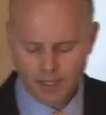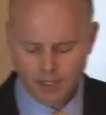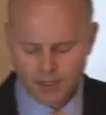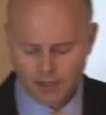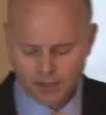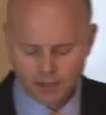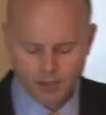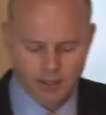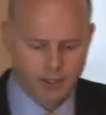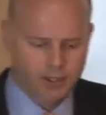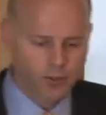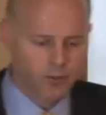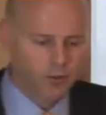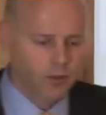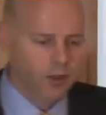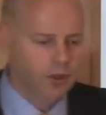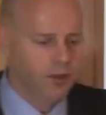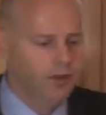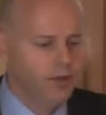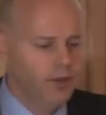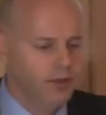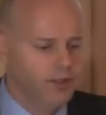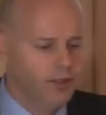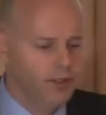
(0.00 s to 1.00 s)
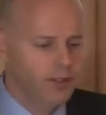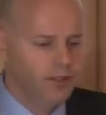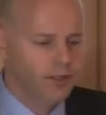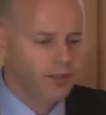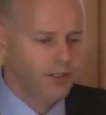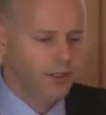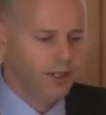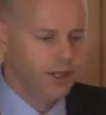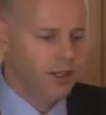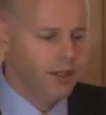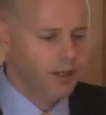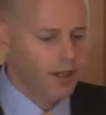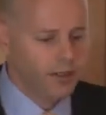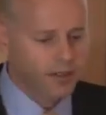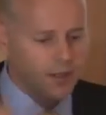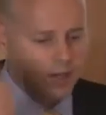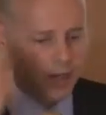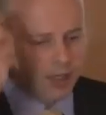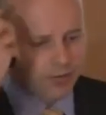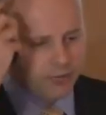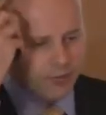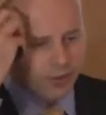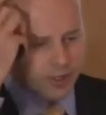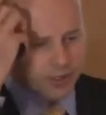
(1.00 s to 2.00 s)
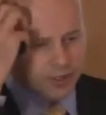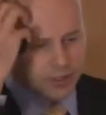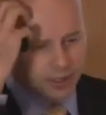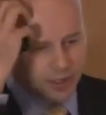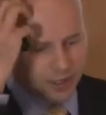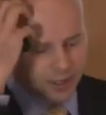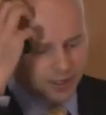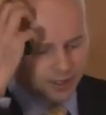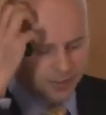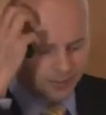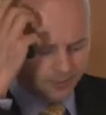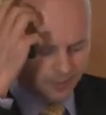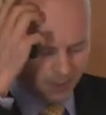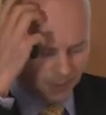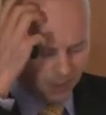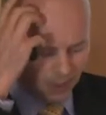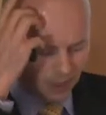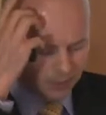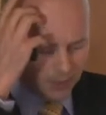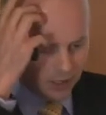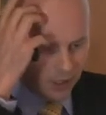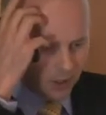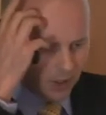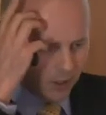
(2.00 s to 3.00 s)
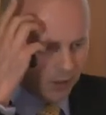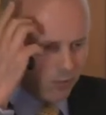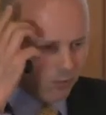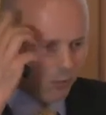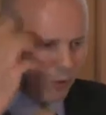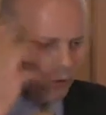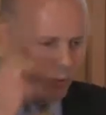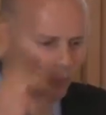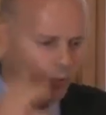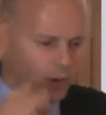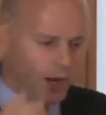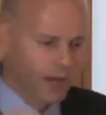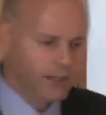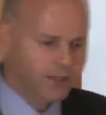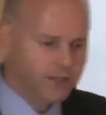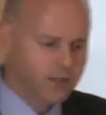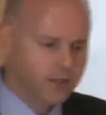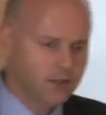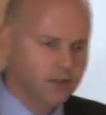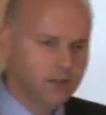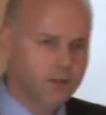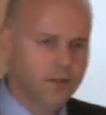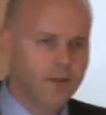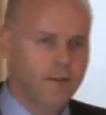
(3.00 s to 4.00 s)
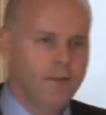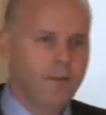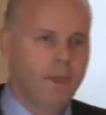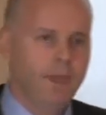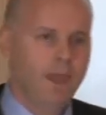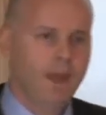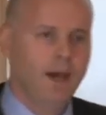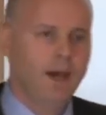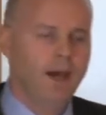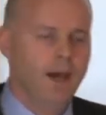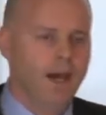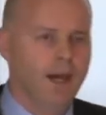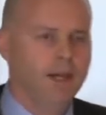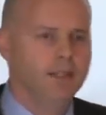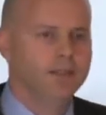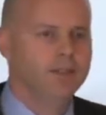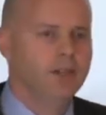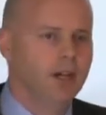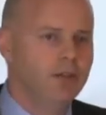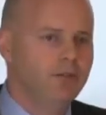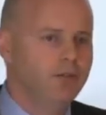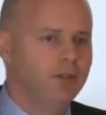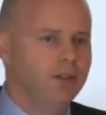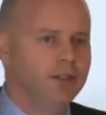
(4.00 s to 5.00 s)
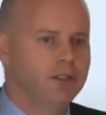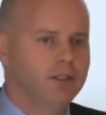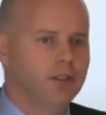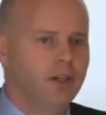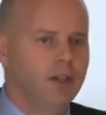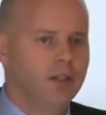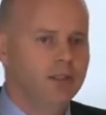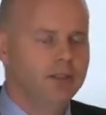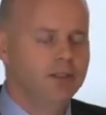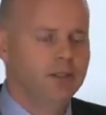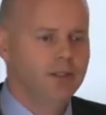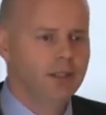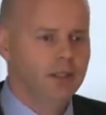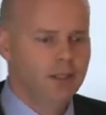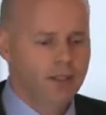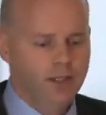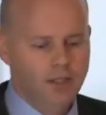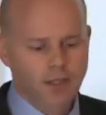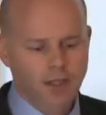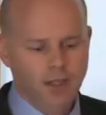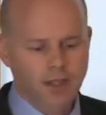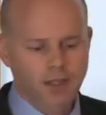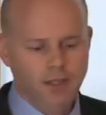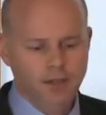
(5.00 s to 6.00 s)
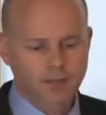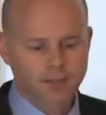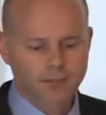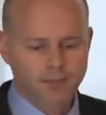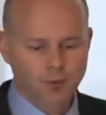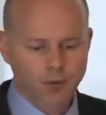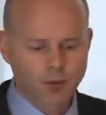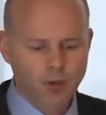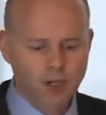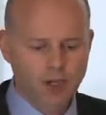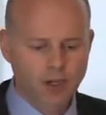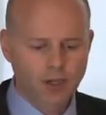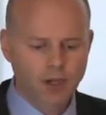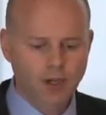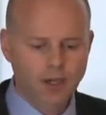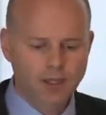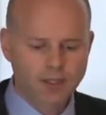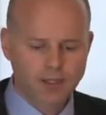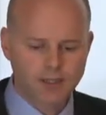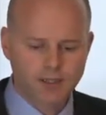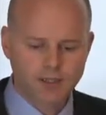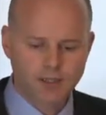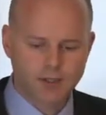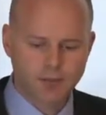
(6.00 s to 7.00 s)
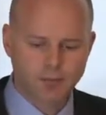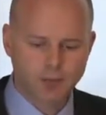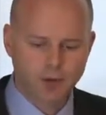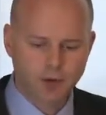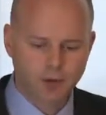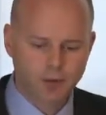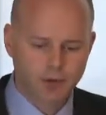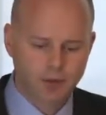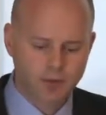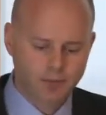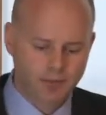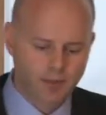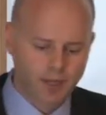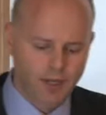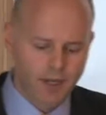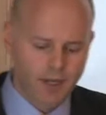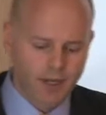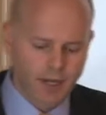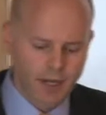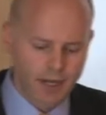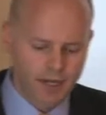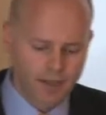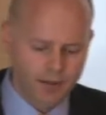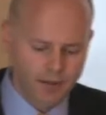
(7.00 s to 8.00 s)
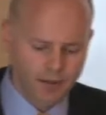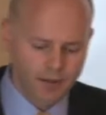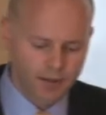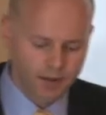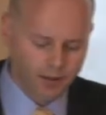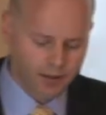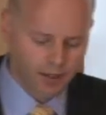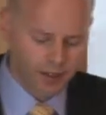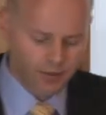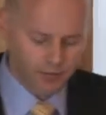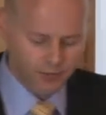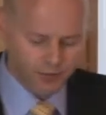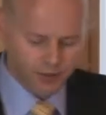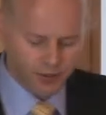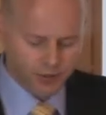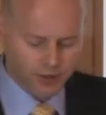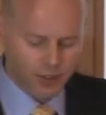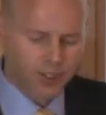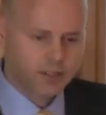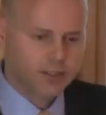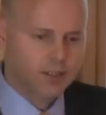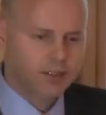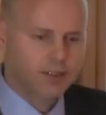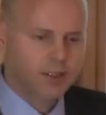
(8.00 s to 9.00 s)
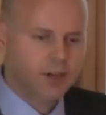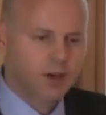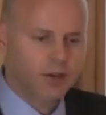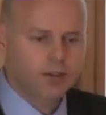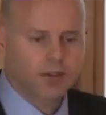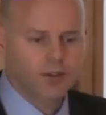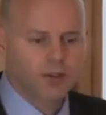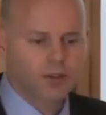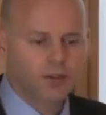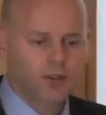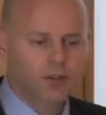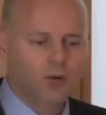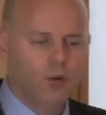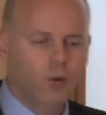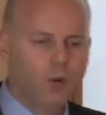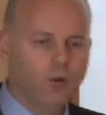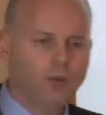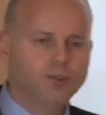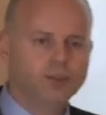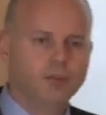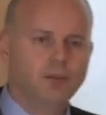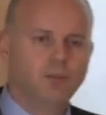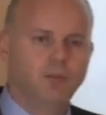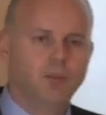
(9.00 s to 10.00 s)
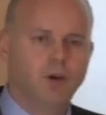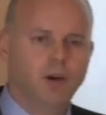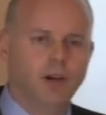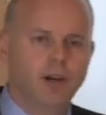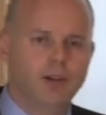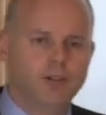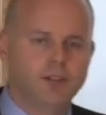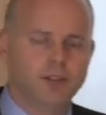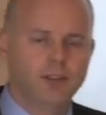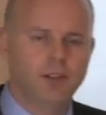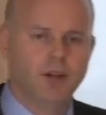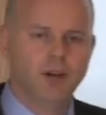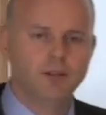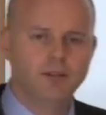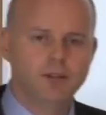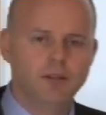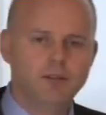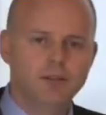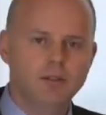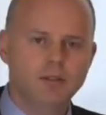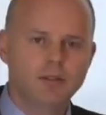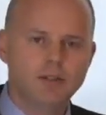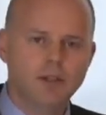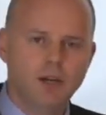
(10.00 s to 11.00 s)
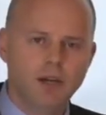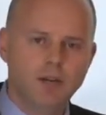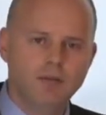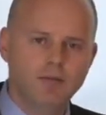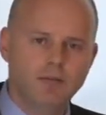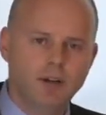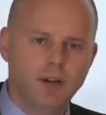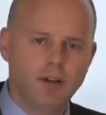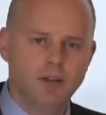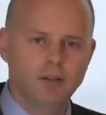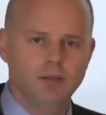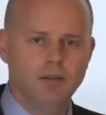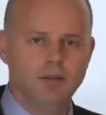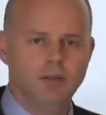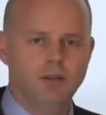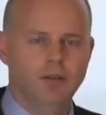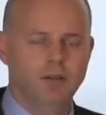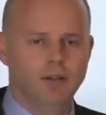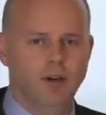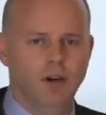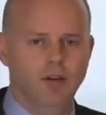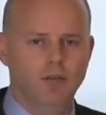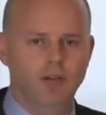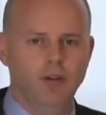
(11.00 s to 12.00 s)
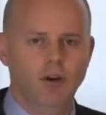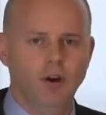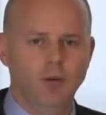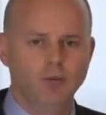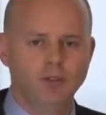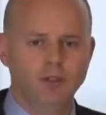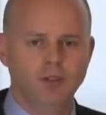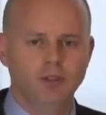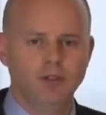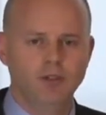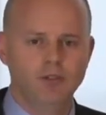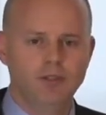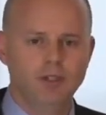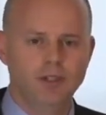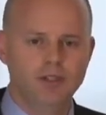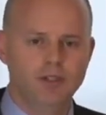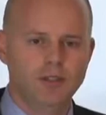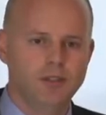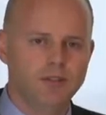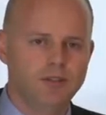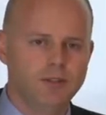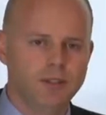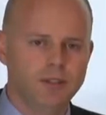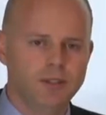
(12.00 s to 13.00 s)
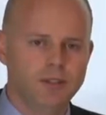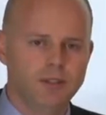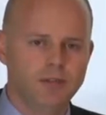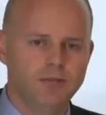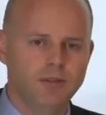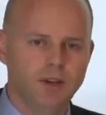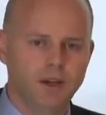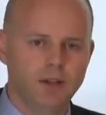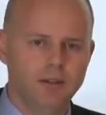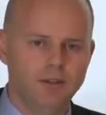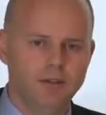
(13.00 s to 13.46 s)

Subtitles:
So that's worth noting, again, under IFRS 9, they're becoming a lot more practical, and IFRS 9 realizes this problem, and they've suggested now that you can also apply hedge accounting to the time value of the option, not just the intrinsic value.